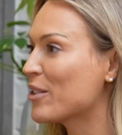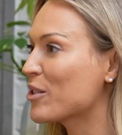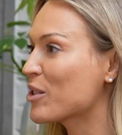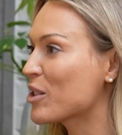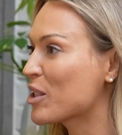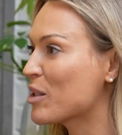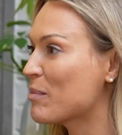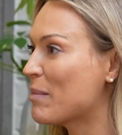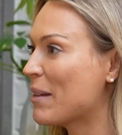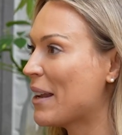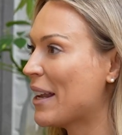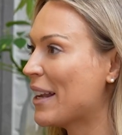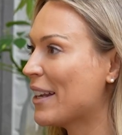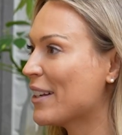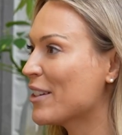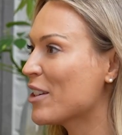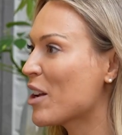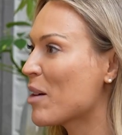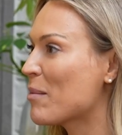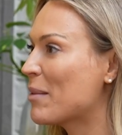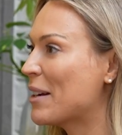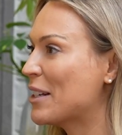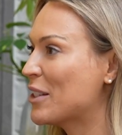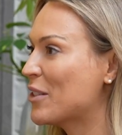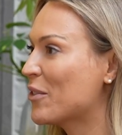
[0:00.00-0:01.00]
also be
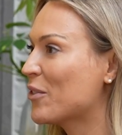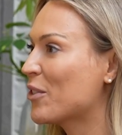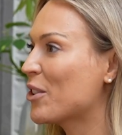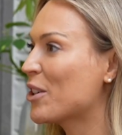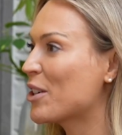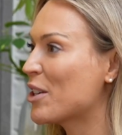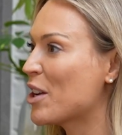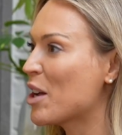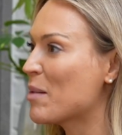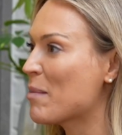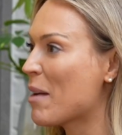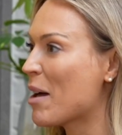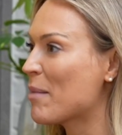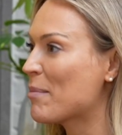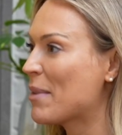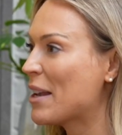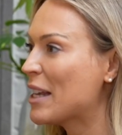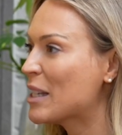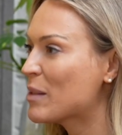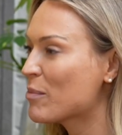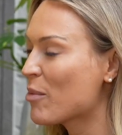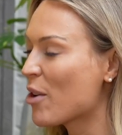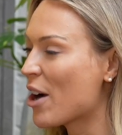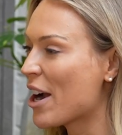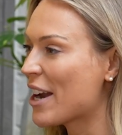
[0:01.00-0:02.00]
nominated for a Nobel
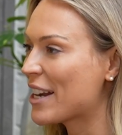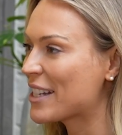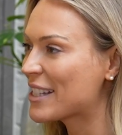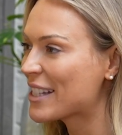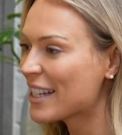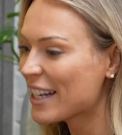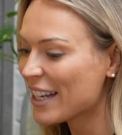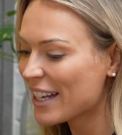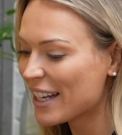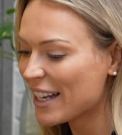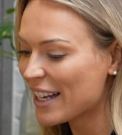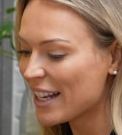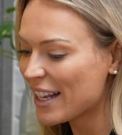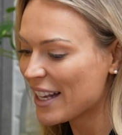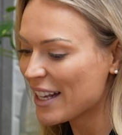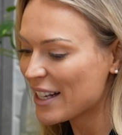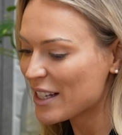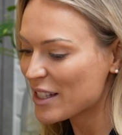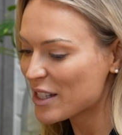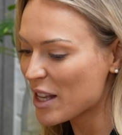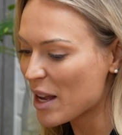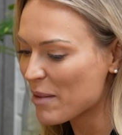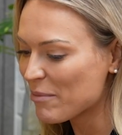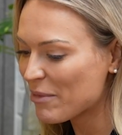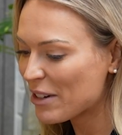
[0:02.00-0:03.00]
Peace Prize.
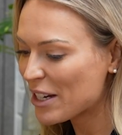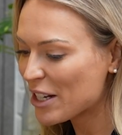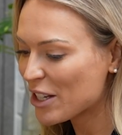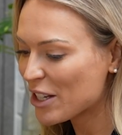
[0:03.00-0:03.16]
So I'm really